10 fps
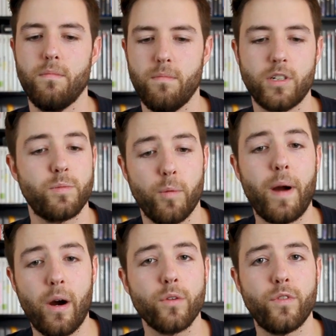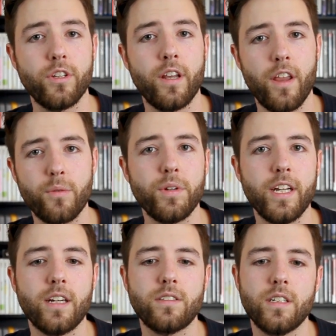much more powerful than the
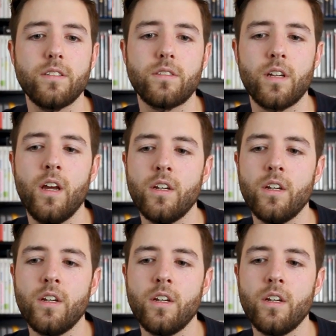3DS is.